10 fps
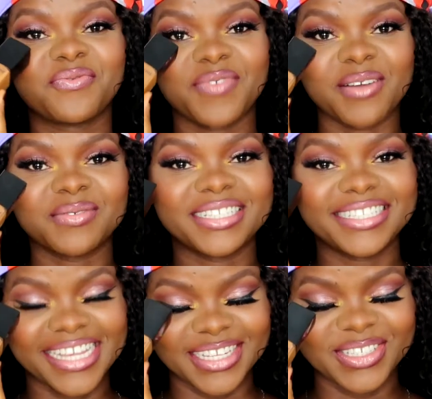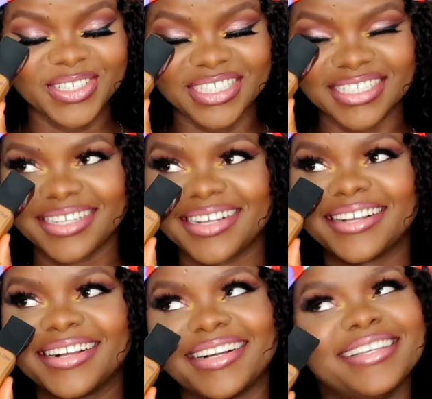foundation.
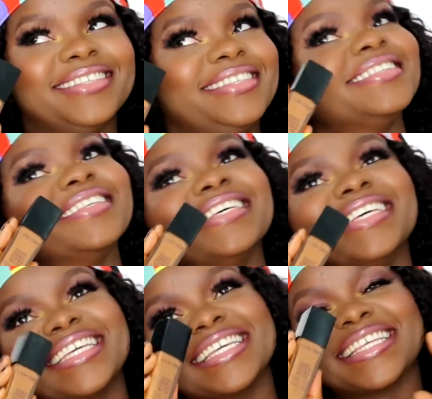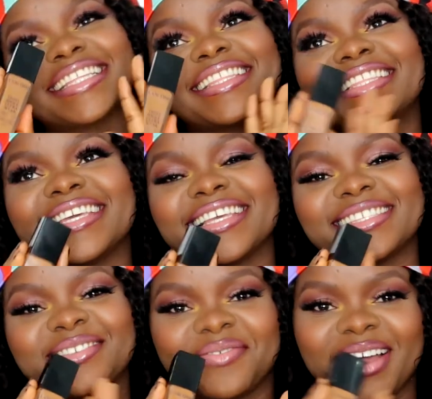Guys,
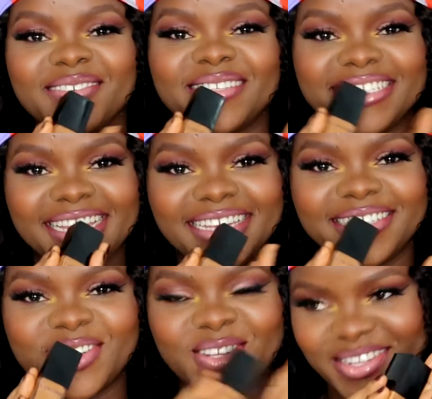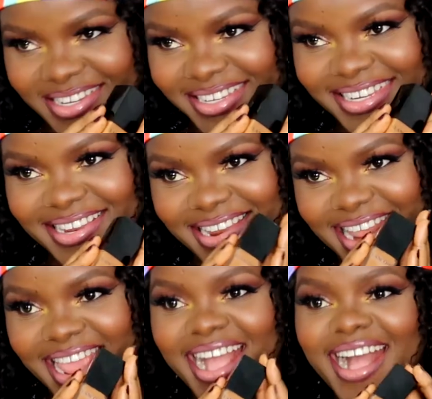this foundation,
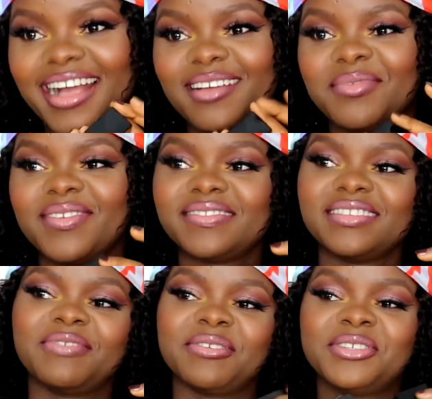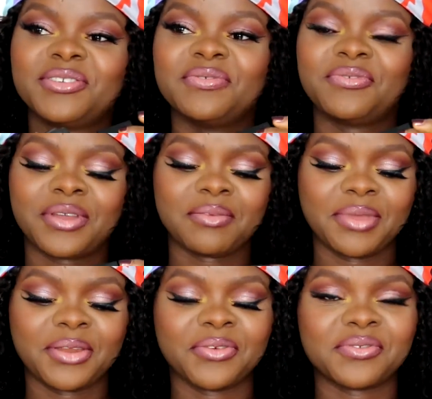I've been using this foundation for a
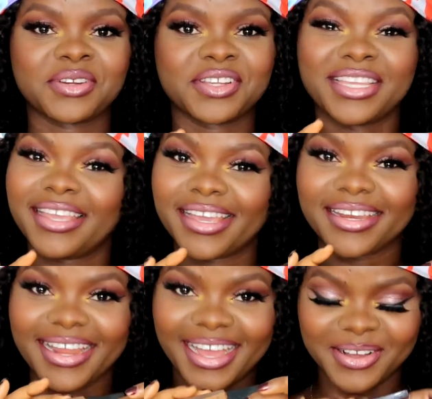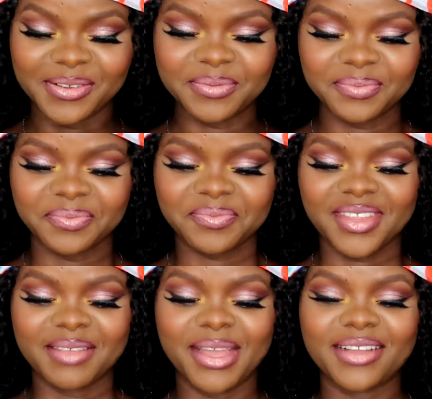bit over a year now.
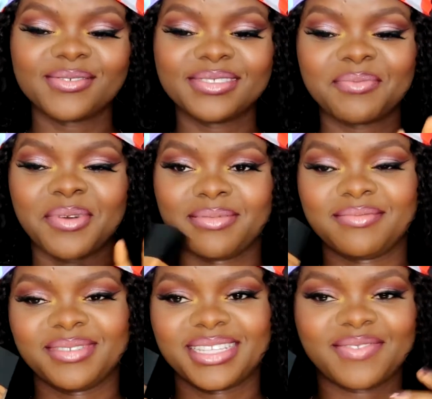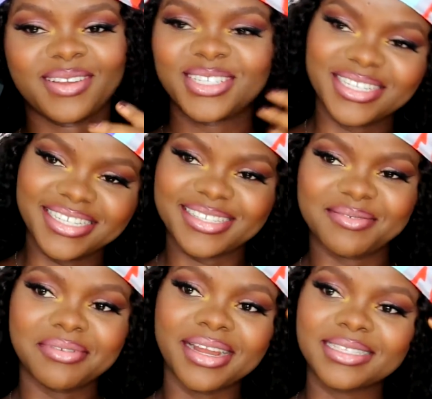My only problem with this foundation is the
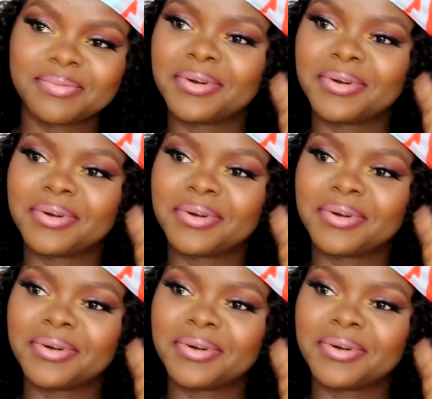price